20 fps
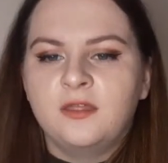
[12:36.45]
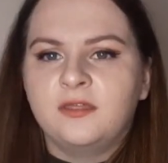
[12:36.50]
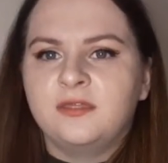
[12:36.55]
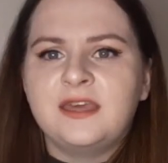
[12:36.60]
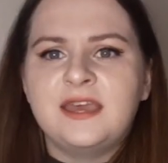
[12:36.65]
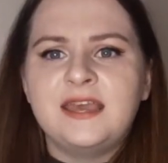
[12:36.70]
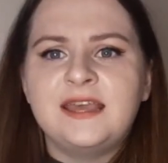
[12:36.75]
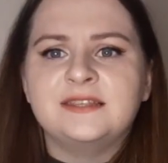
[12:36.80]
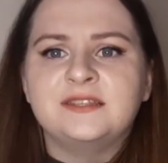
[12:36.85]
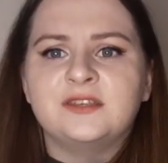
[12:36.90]

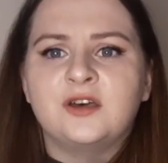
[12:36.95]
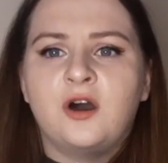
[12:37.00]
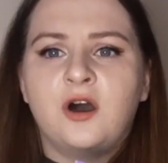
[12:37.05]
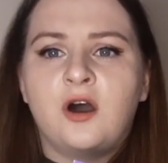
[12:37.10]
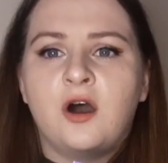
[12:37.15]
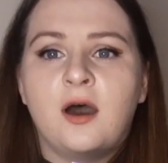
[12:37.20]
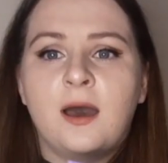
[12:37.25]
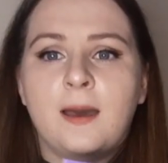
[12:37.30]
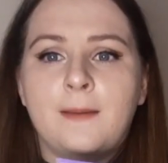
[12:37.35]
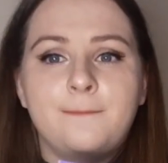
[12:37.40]
These
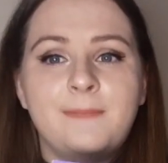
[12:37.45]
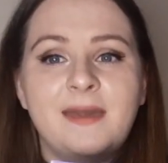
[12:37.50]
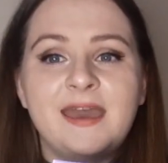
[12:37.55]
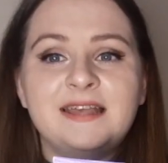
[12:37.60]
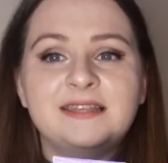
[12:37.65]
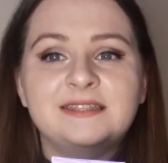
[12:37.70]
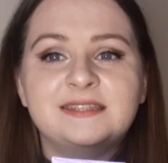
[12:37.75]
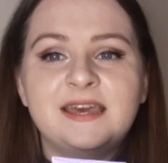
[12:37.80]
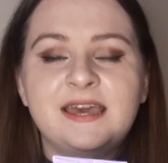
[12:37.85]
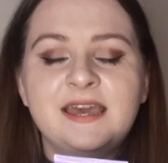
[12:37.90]
are
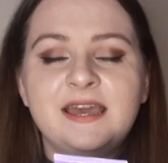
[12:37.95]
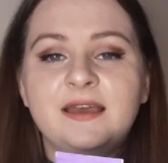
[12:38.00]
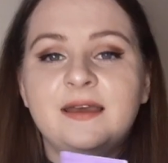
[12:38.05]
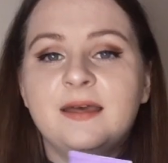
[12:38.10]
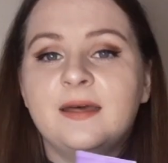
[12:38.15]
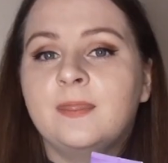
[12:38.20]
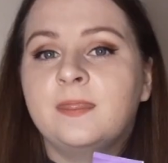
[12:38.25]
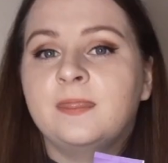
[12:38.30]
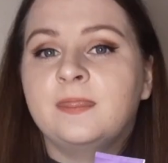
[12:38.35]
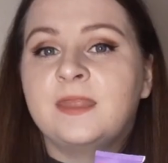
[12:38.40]
amazing.
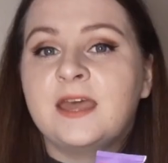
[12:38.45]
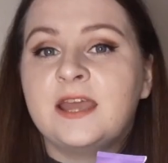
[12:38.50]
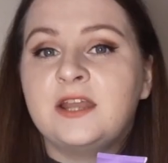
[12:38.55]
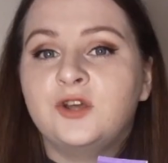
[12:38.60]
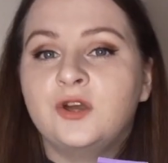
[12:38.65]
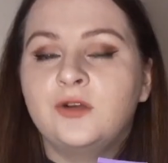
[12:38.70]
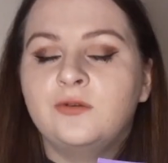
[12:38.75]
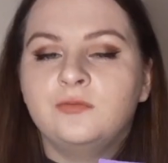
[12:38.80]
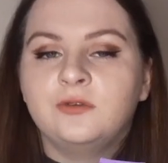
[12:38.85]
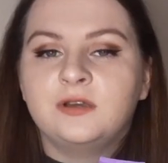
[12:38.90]
They
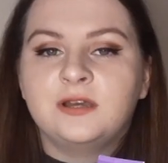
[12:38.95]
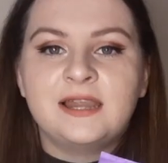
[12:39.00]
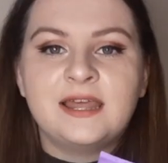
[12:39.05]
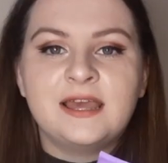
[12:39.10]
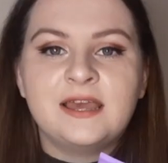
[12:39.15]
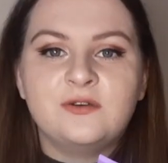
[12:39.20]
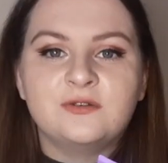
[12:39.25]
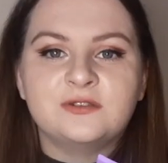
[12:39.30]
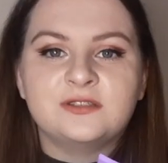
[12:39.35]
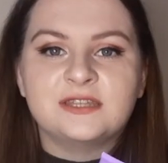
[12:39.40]
don't
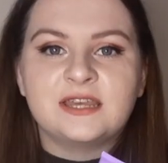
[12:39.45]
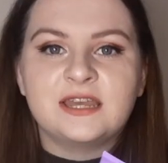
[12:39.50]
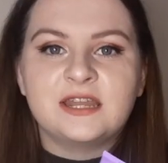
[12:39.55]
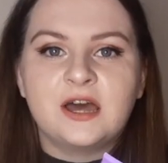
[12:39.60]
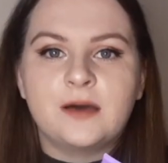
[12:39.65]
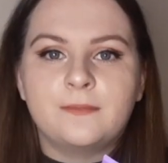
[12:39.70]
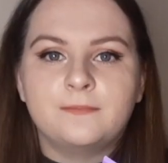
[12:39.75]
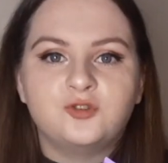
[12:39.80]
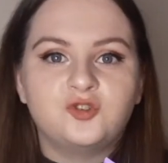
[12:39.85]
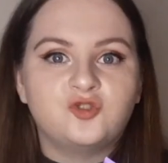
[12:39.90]
clear your skin
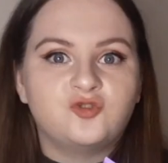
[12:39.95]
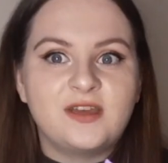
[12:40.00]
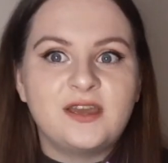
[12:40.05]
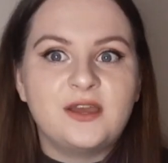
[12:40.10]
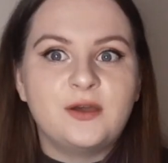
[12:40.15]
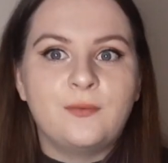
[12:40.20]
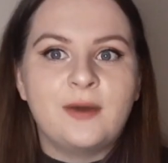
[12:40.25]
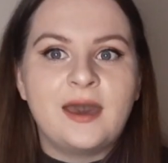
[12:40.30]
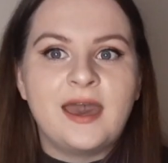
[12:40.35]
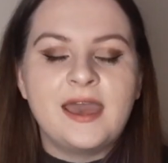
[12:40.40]
up
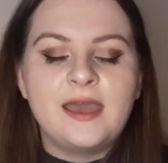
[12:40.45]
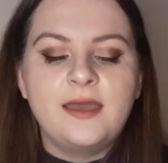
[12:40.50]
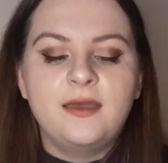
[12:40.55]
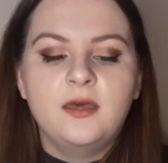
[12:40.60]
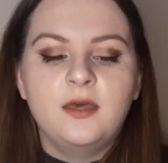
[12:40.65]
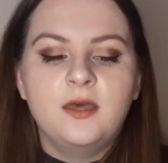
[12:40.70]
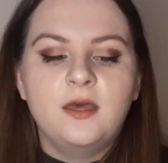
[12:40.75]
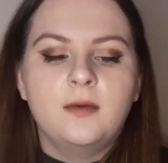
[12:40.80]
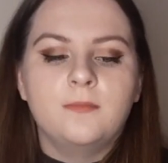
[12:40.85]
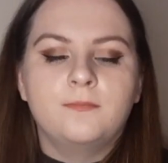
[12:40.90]
straight away,
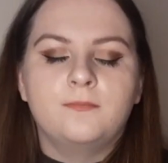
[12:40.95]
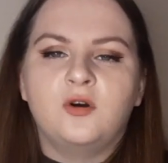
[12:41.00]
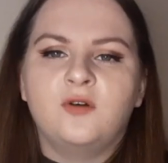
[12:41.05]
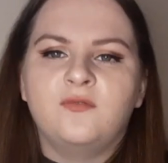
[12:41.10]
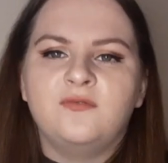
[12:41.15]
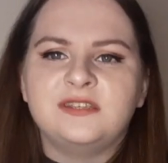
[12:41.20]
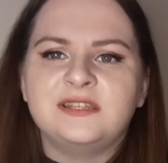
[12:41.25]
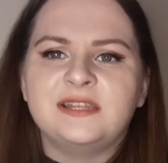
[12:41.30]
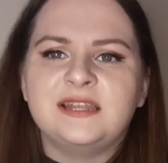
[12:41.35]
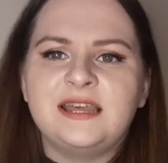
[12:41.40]
but
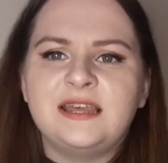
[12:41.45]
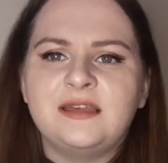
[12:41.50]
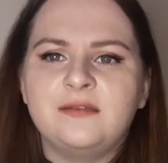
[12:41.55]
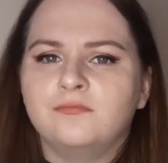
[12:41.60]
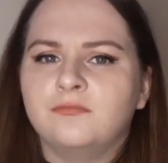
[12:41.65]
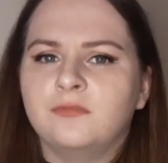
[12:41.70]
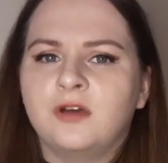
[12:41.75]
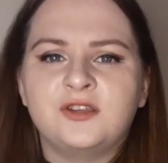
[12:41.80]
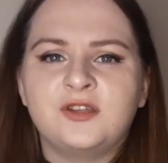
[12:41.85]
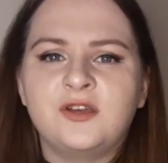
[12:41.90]
obviously
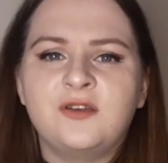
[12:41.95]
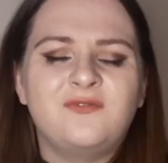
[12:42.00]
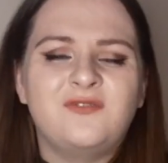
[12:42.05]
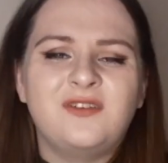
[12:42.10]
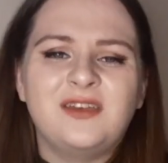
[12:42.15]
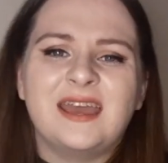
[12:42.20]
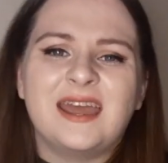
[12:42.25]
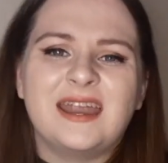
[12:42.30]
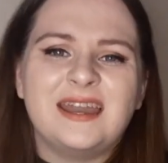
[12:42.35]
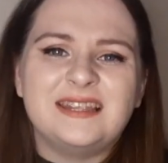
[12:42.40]
I don't
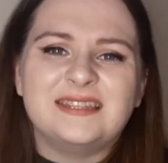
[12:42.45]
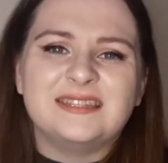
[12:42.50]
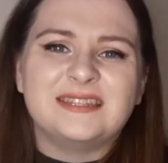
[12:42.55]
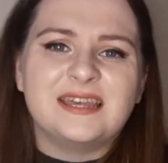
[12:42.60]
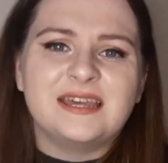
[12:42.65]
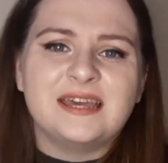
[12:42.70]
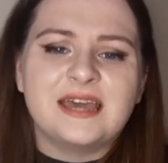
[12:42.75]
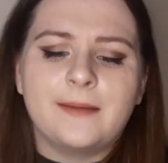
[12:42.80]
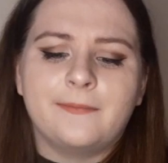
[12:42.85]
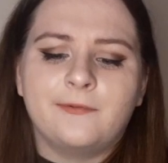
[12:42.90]
think any
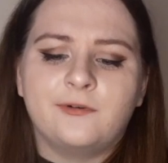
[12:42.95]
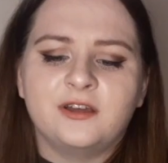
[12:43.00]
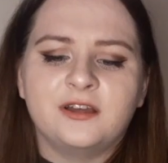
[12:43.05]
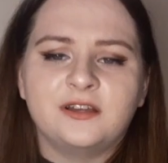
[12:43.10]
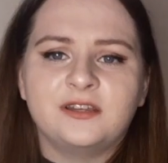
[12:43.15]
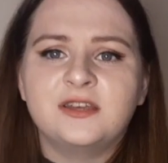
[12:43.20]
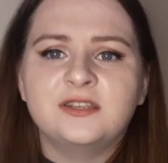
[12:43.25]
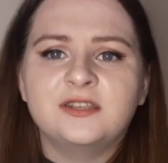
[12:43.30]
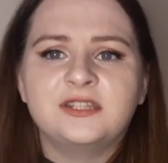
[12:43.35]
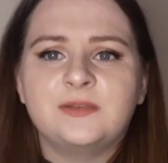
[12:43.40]
skincare
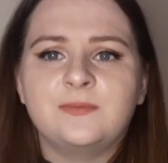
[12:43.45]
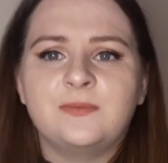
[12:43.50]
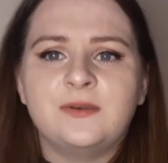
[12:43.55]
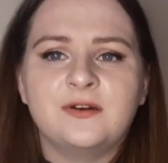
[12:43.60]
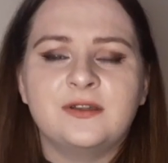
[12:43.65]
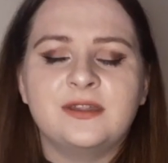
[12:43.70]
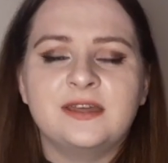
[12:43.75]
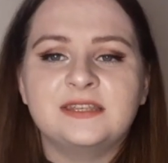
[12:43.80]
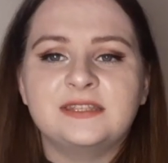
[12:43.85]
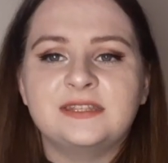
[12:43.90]
product does, to be
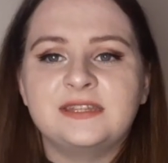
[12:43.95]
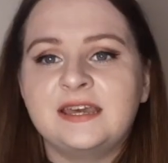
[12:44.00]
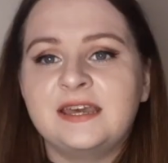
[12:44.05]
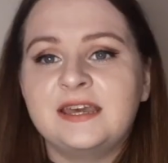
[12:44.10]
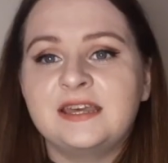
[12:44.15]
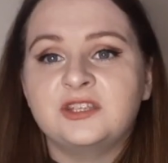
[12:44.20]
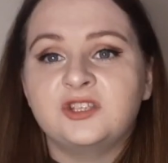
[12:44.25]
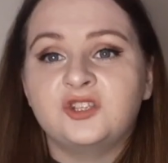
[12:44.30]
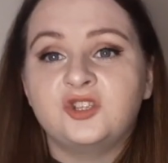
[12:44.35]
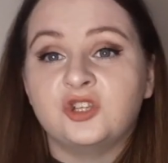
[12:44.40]
honest. It
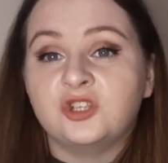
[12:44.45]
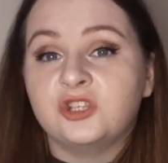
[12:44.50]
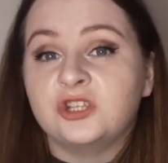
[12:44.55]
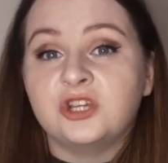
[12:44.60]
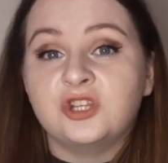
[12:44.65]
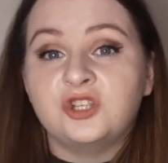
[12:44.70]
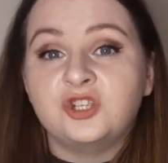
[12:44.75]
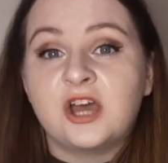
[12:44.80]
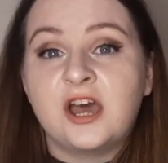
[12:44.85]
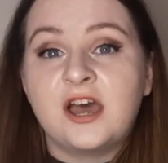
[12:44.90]
is just
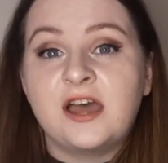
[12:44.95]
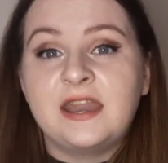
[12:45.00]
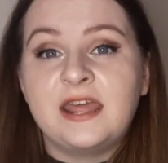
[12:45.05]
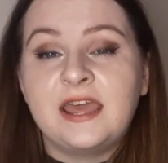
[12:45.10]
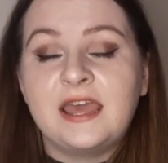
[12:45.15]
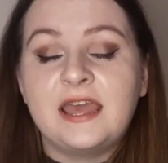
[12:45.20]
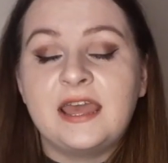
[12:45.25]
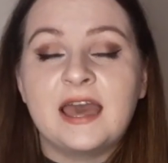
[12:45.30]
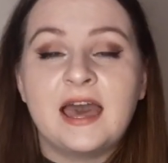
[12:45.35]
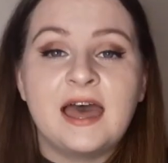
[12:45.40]
a
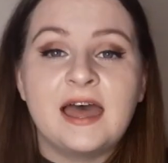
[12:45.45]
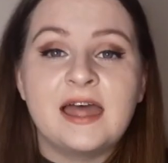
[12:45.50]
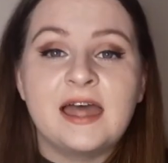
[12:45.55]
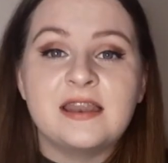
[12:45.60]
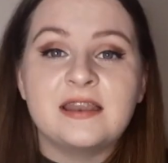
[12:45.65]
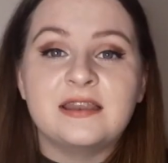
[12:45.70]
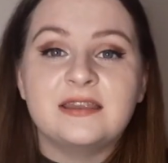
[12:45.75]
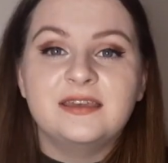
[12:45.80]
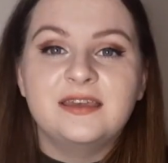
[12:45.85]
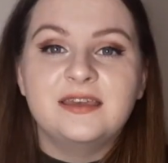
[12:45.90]
journey
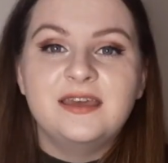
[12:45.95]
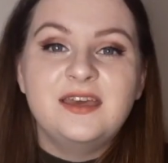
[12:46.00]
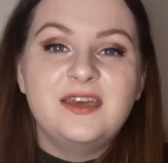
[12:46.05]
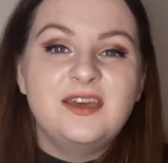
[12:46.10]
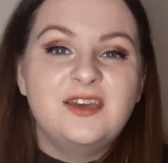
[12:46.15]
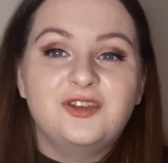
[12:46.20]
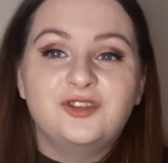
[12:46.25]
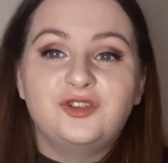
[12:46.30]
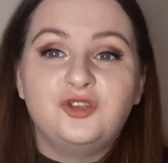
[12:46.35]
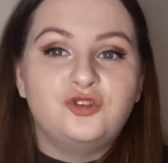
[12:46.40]
and
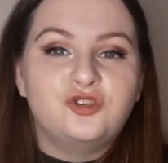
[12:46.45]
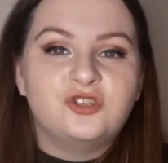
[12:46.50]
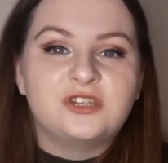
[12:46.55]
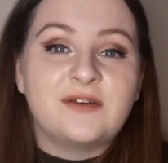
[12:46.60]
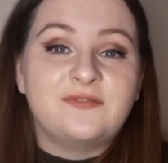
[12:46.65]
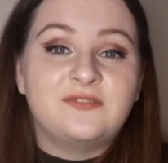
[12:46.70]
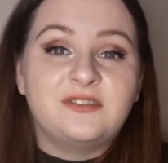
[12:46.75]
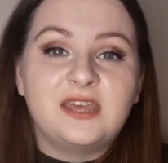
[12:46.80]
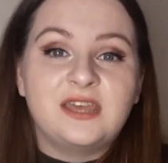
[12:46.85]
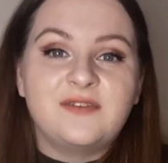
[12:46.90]
you just
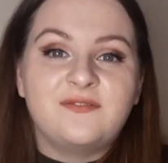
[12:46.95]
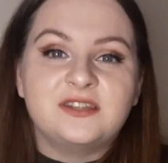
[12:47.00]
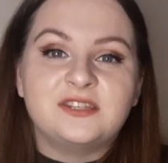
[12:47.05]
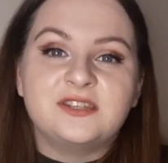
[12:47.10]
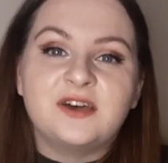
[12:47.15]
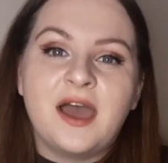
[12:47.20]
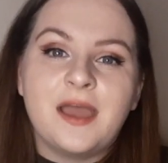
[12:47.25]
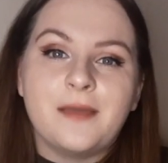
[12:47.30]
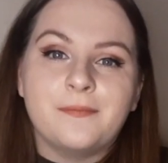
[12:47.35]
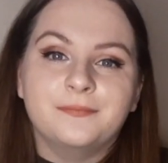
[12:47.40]
have to give it
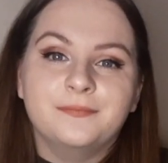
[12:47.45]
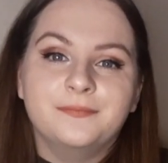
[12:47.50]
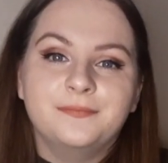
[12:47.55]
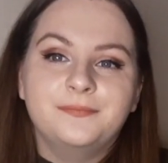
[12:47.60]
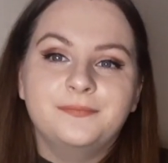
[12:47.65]
time.